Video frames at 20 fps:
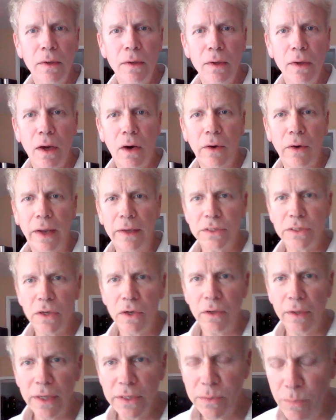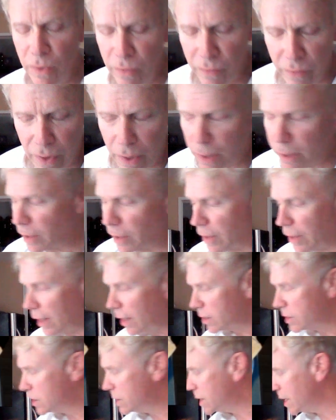All right, so let's move on to the
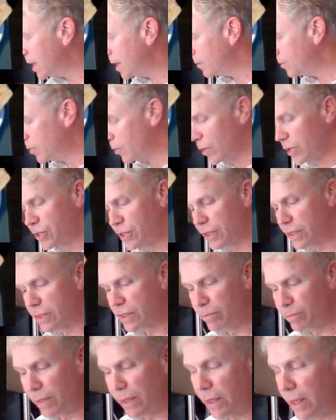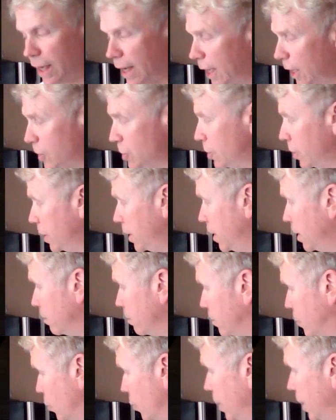next step, which is me actually
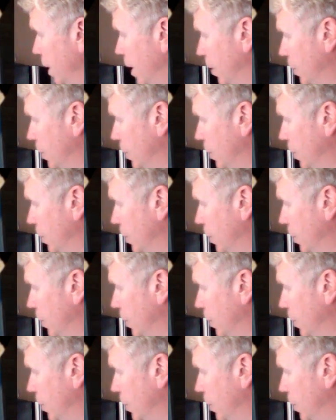turning on